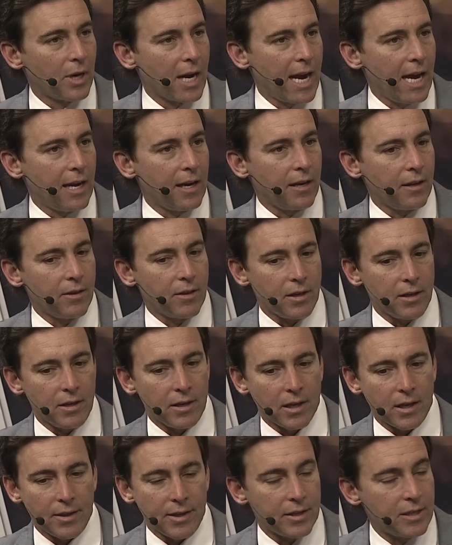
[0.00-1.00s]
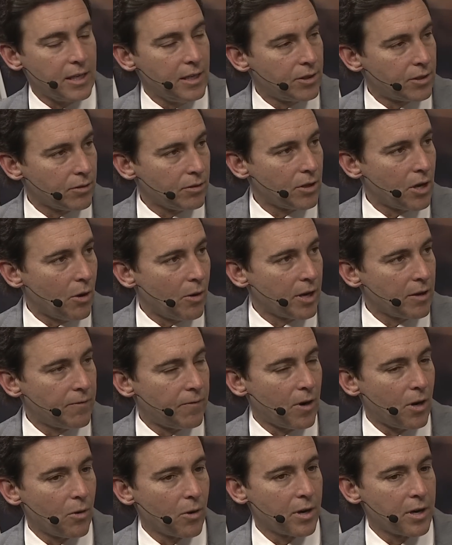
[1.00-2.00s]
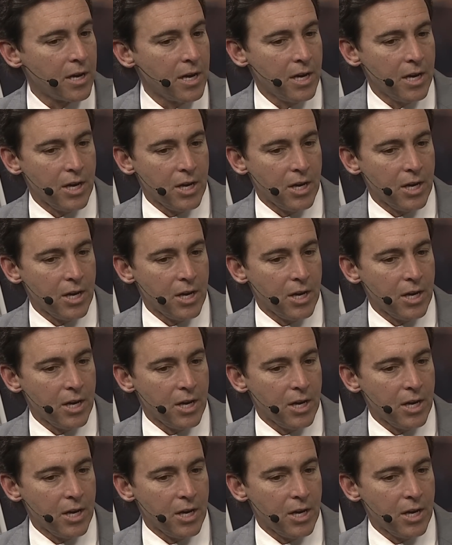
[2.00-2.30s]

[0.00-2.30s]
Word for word: adding the uh, the diesel going forward.